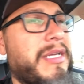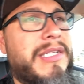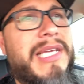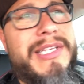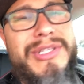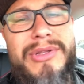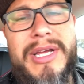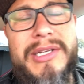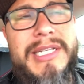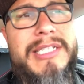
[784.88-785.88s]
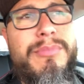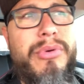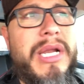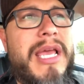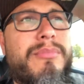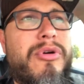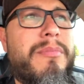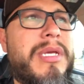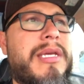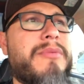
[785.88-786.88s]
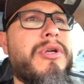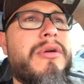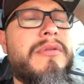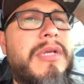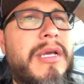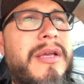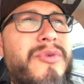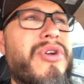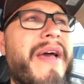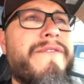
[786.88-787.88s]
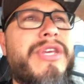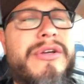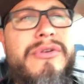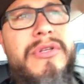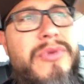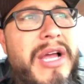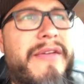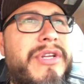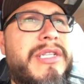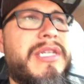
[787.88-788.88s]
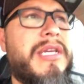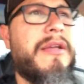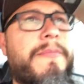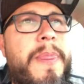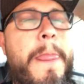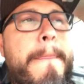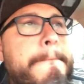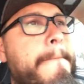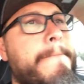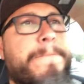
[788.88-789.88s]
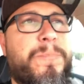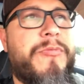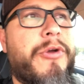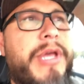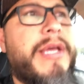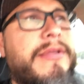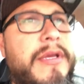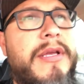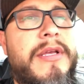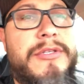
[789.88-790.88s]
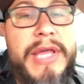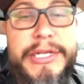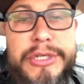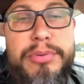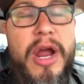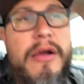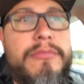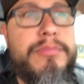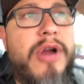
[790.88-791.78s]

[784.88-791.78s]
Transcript: It takes so long to get to point A, point B, we don't have vehicles, we don't have anything. Okay, so that's your problem.